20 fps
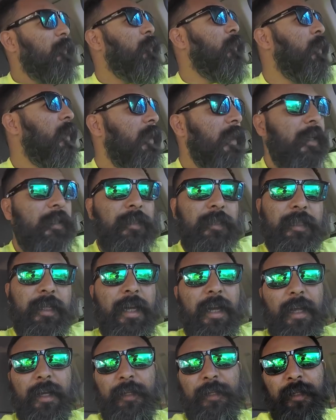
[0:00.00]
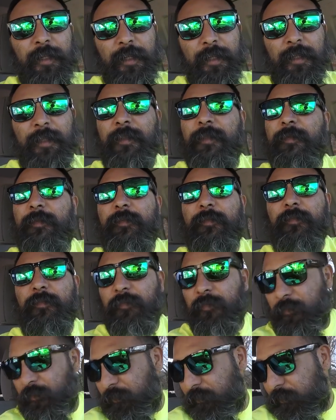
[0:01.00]
Well, I just got done
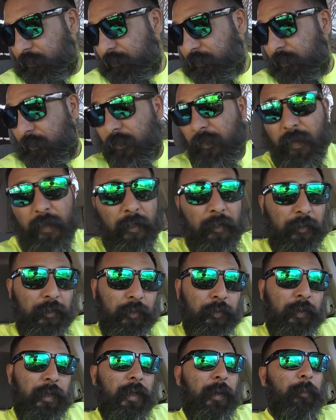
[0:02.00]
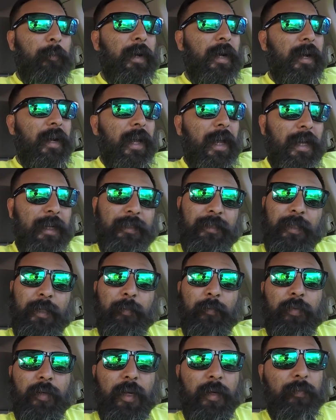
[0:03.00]
doing about
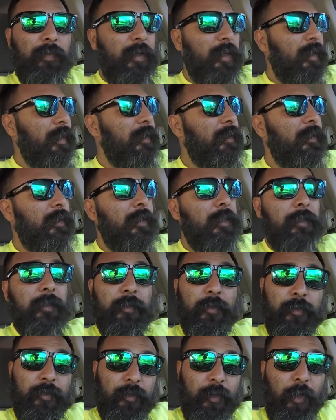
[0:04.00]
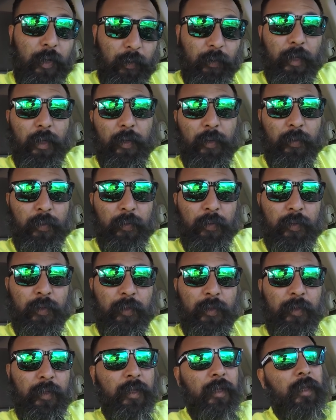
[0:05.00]
18 properties solo
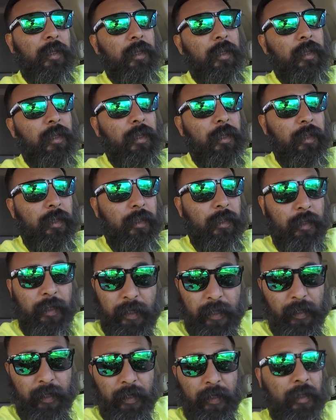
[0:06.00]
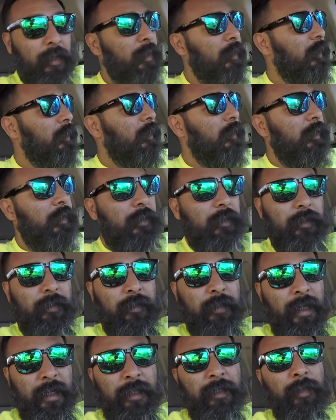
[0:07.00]
here.
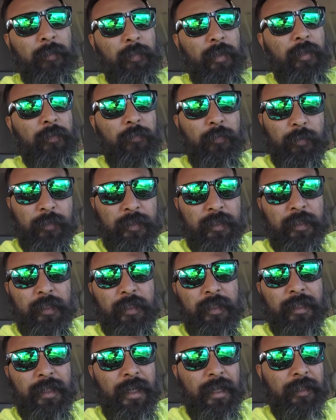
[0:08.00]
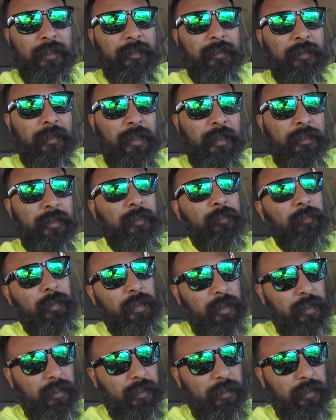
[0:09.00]
Not in the beautiful city of Dallas, Texas,
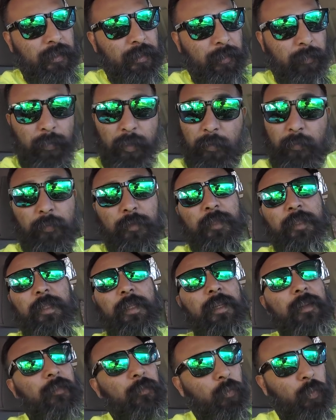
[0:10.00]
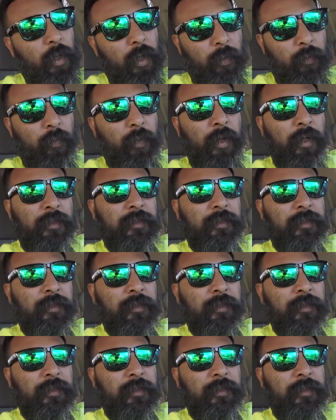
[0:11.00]
but in the beautiful city of Rockwall,